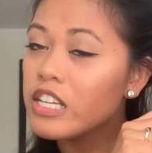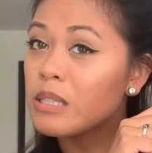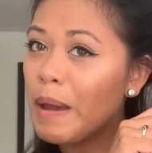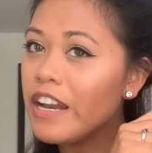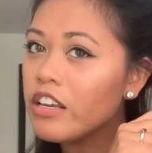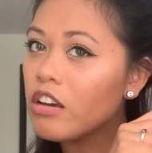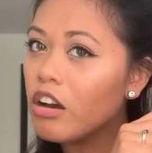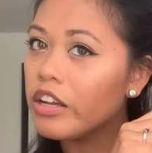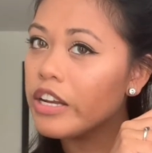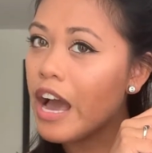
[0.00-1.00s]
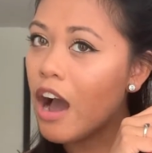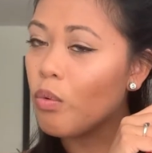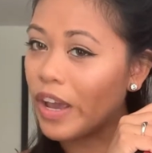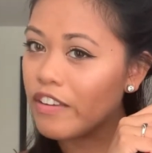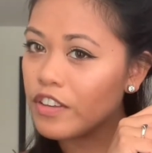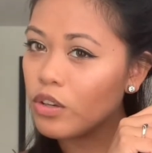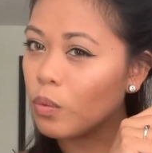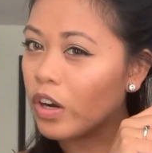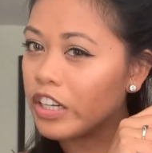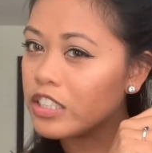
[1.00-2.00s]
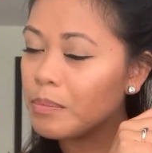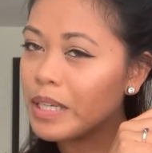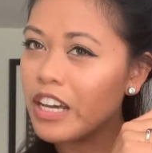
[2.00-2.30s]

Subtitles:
depending on how wavy you want it to be,